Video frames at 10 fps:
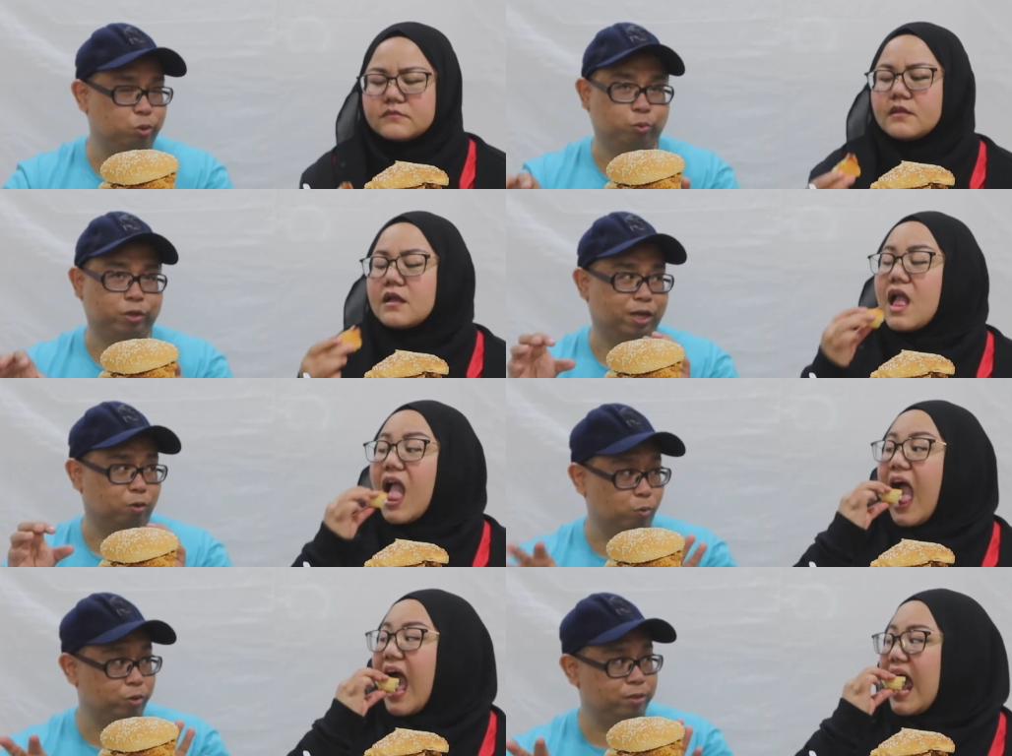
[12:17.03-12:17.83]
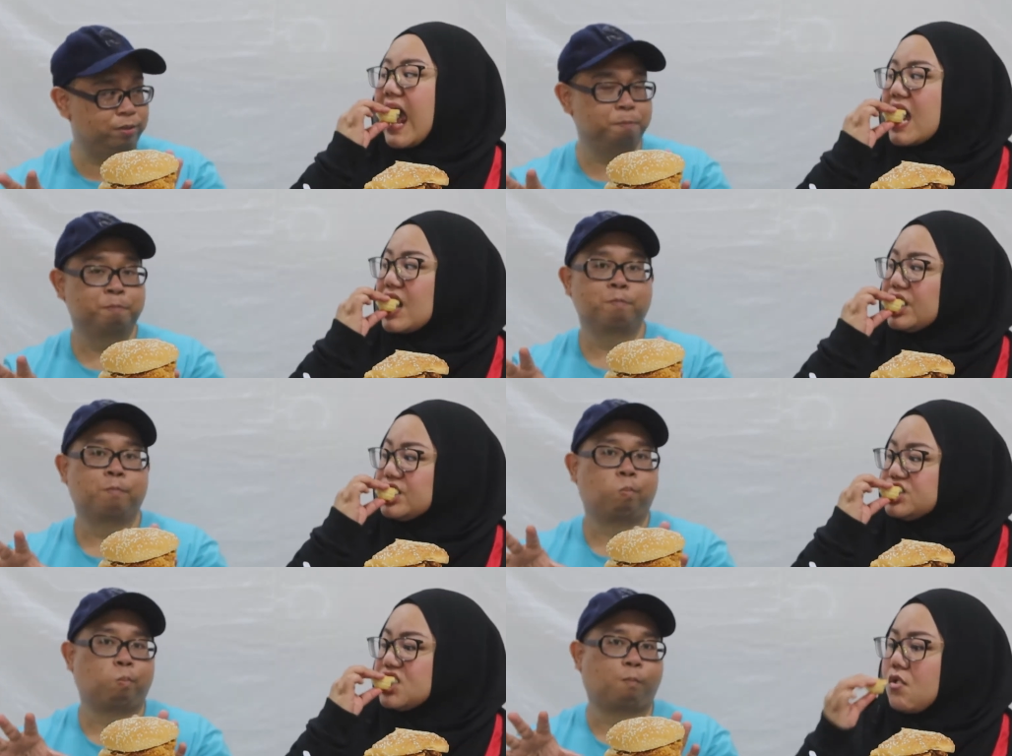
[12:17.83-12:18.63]
Speaker 1: into their own,
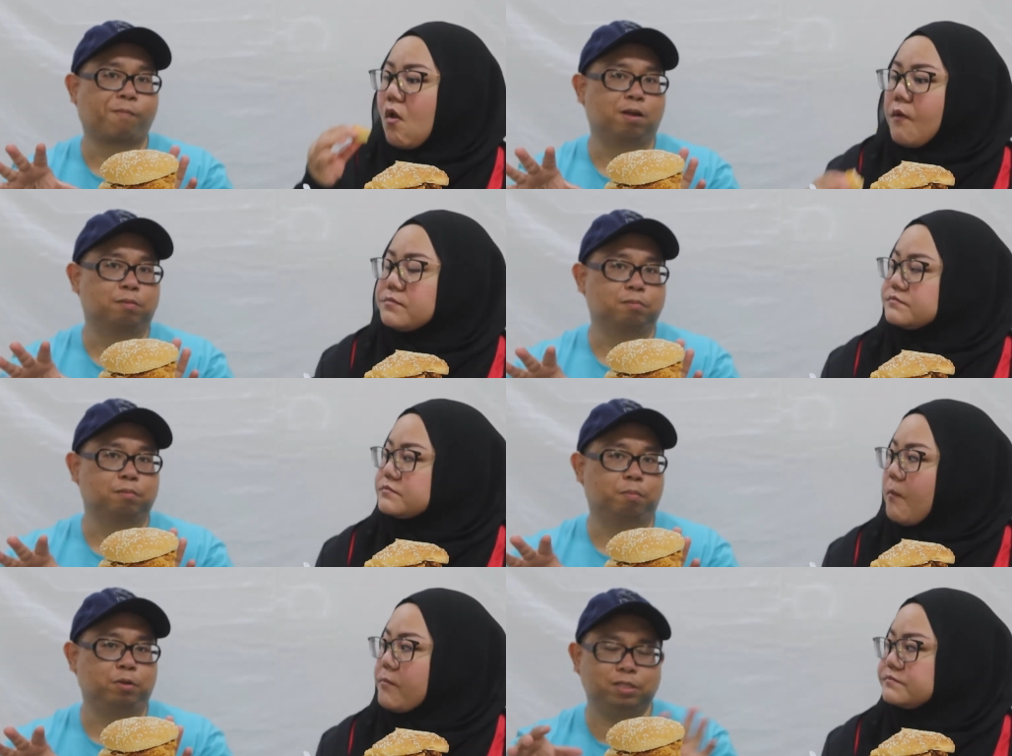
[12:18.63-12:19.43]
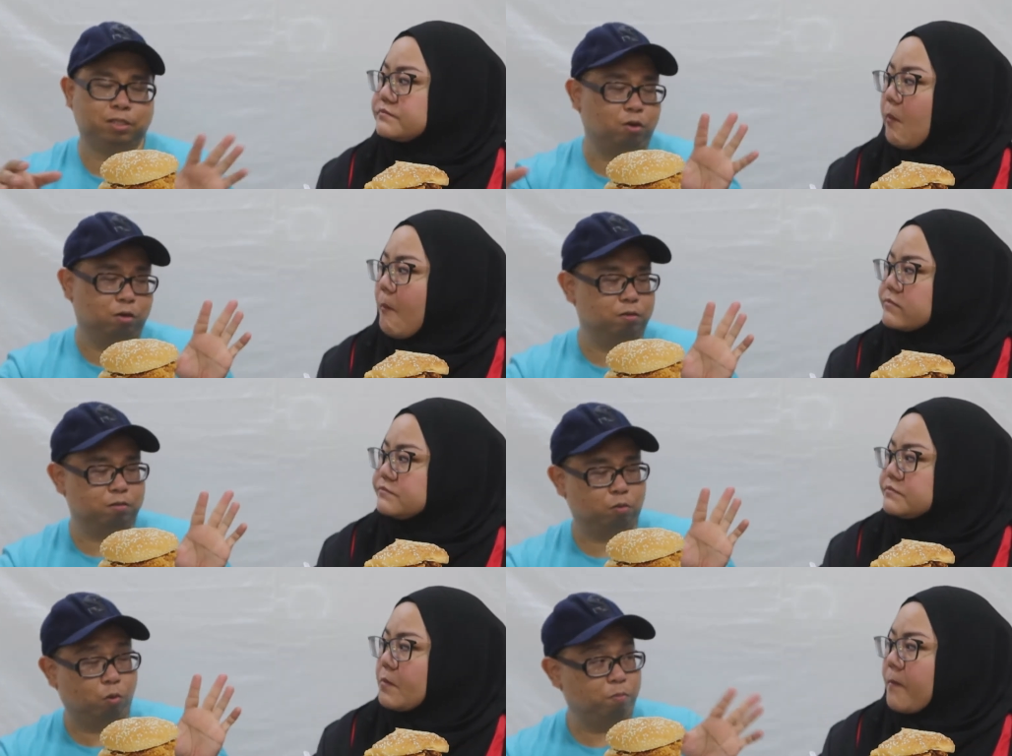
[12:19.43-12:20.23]
because it's not
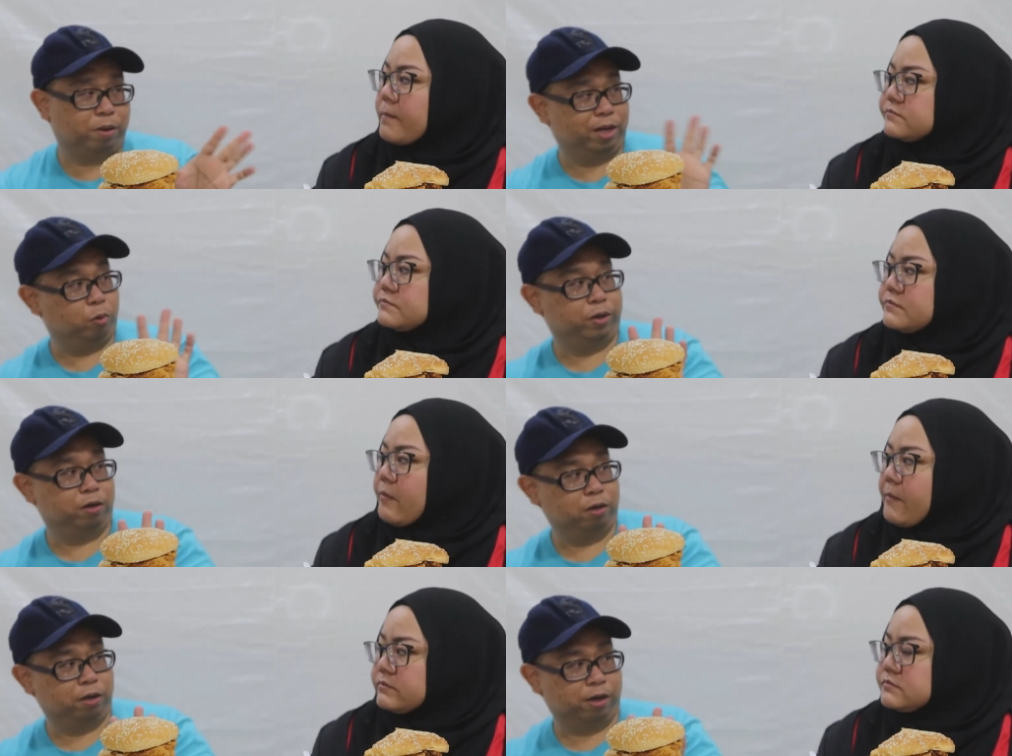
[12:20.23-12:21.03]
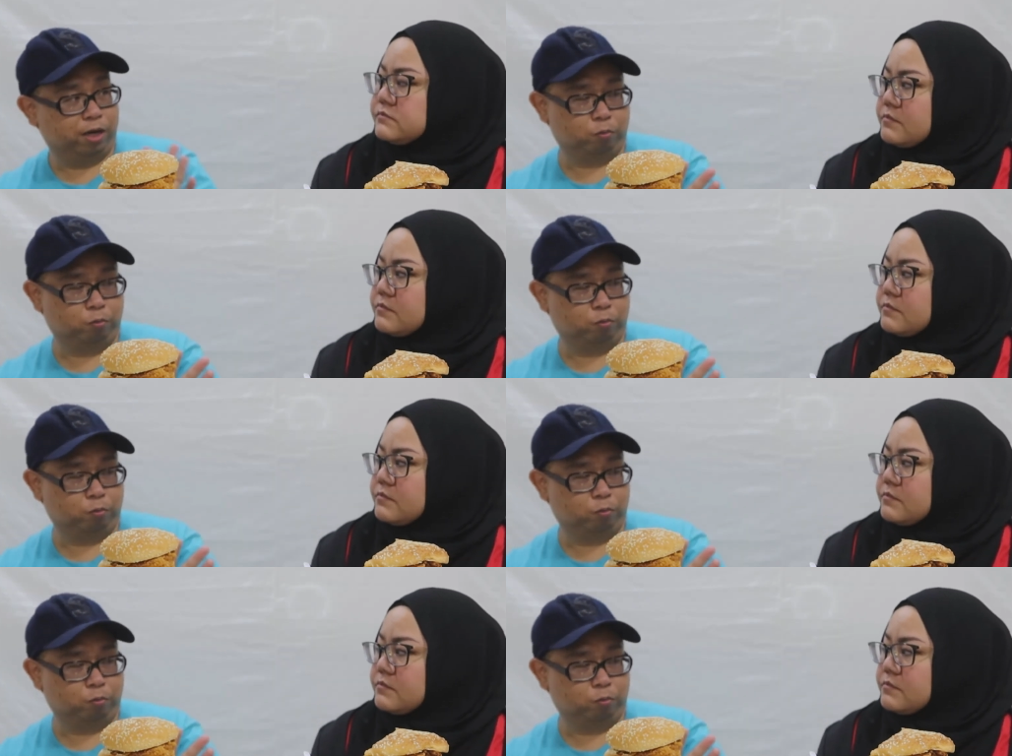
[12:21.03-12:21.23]
owned by anyone, uh,